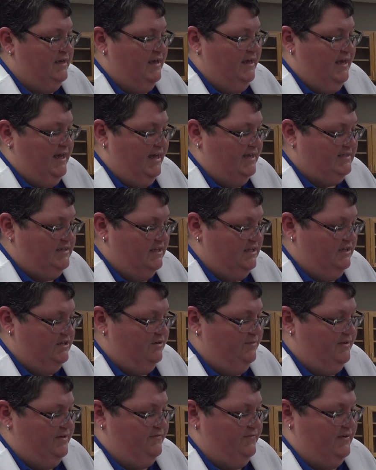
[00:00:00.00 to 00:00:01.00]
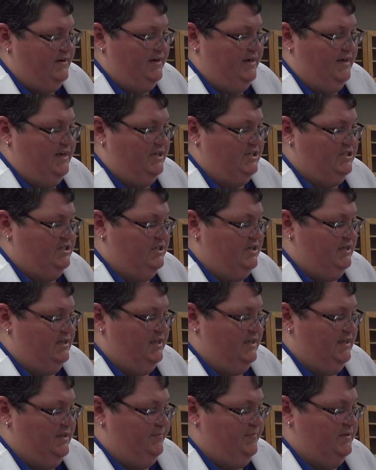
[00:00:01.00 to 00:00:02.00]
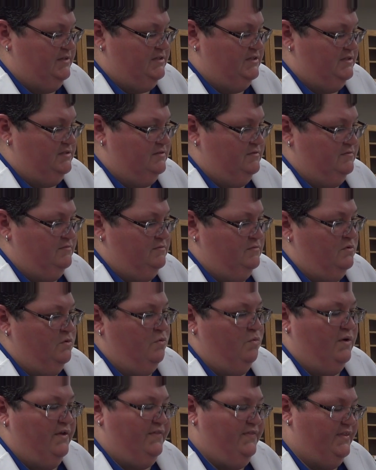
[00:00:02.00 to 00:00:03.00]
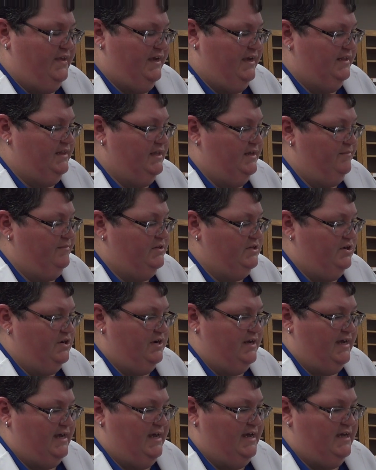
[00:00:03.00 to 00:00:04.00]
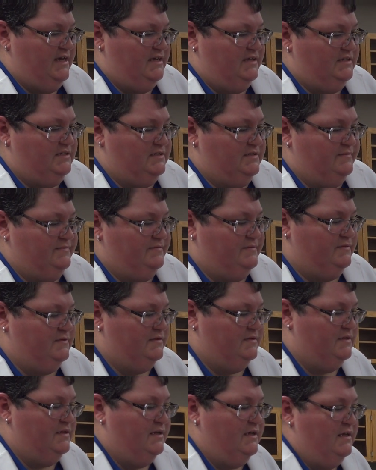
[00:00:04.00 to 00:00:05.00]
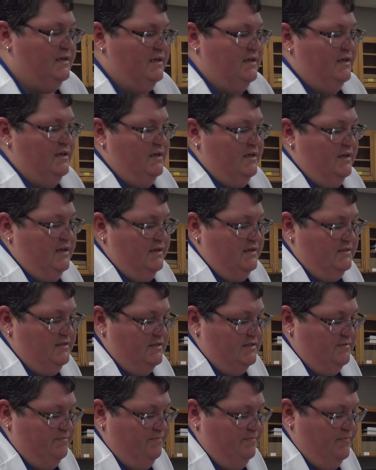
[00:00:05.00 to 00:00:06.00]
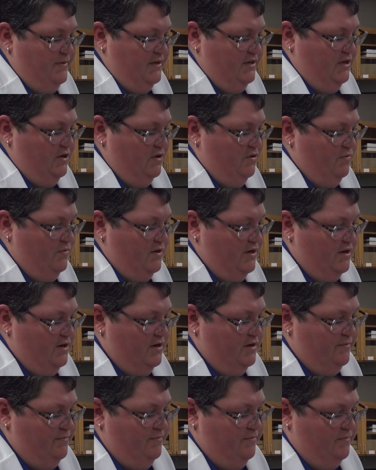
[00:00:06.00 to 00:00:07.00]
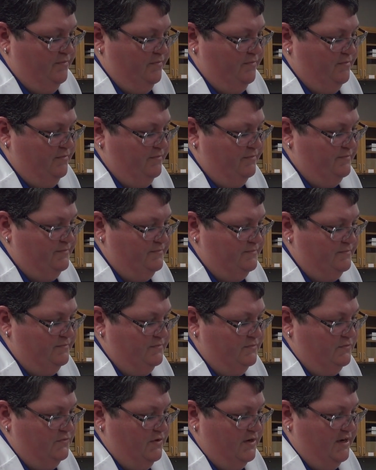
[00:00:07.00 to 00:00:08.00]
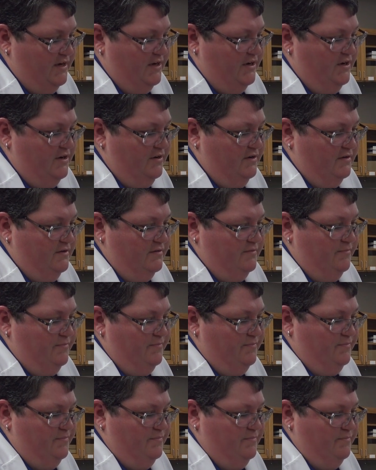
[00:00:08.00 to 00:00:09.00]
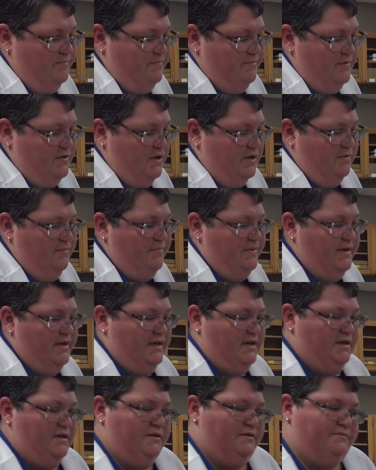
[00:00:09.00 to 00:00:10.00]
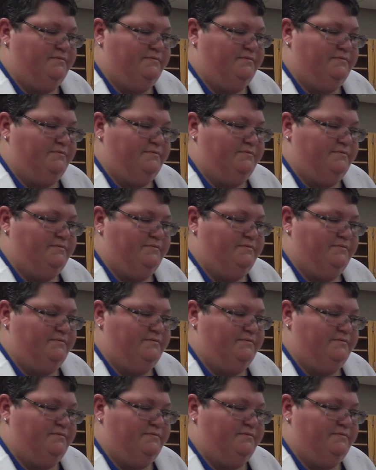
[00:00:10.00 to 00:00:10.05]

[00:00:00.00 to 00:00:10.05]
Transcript: Has a little bit of variation on the lipids. One thing that Moderna has is this big old word right here called PEG.